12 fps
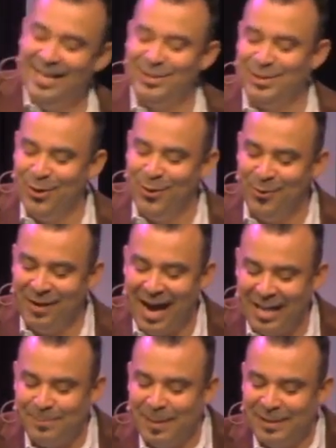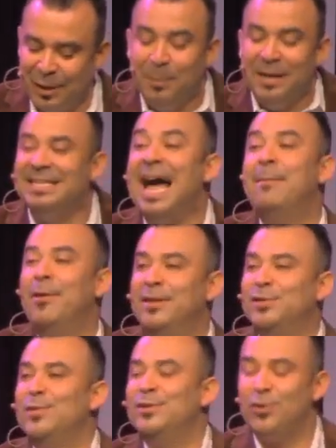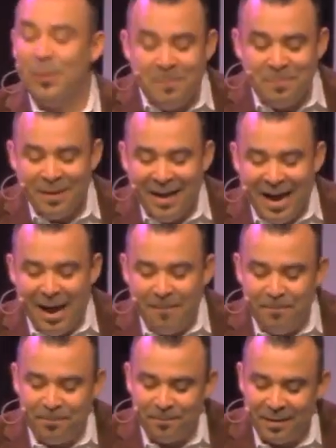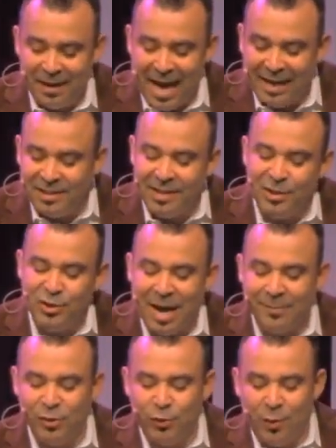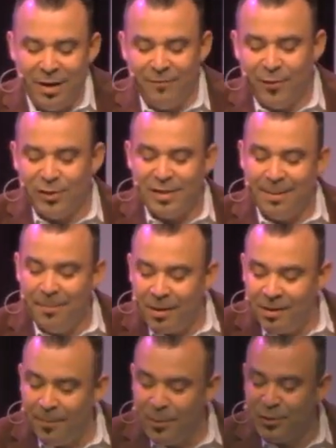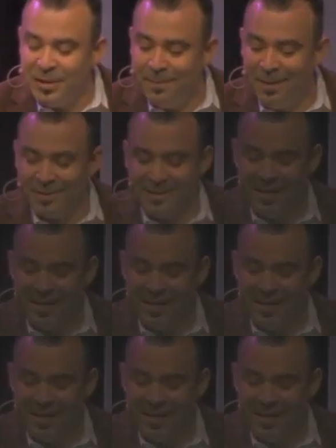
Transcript: And so God spends a little bit of time on this one. So um, Exodus chapter 20, verse 8, buckle up your seatbelts.